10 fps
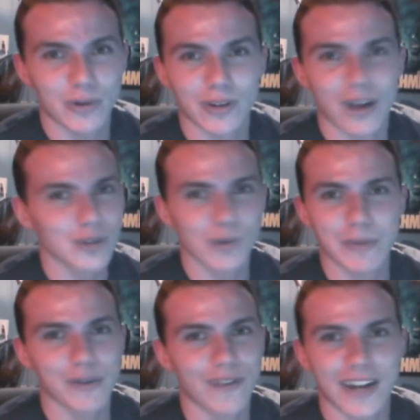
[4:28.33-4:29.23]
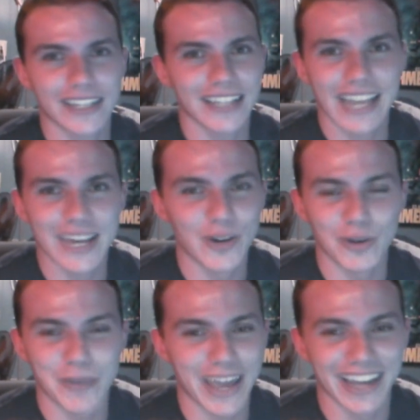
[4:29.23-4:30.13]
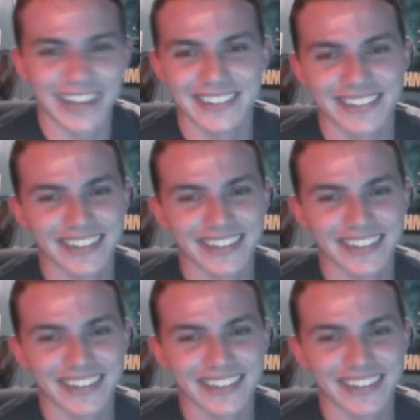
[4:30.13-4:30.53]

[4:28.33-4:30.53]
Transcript: I'll sweep your fucking leg, old man.